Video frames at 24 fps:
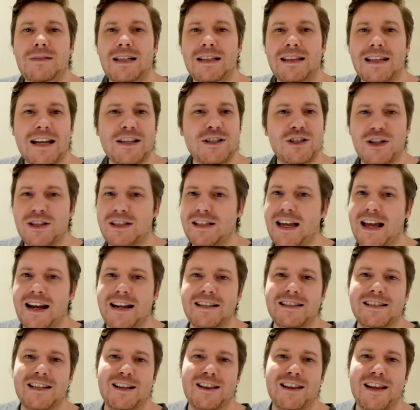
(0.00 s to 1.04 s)
let's just get
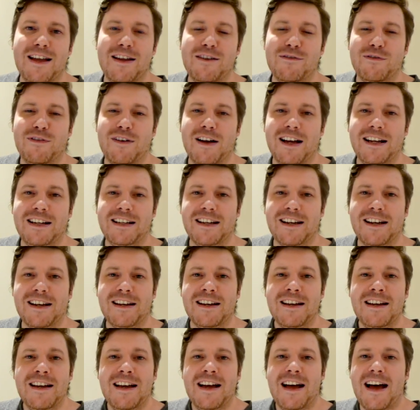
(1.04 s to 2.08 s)
into Client
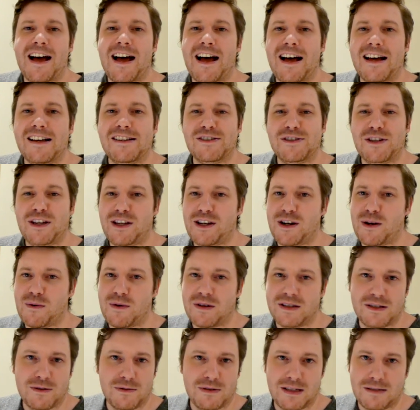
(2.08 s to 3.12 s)
Finda uh, so you know
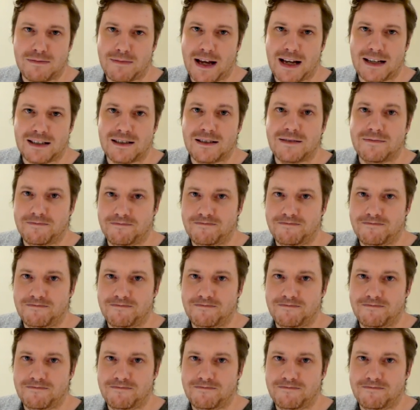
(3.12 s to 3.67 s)
what to expect.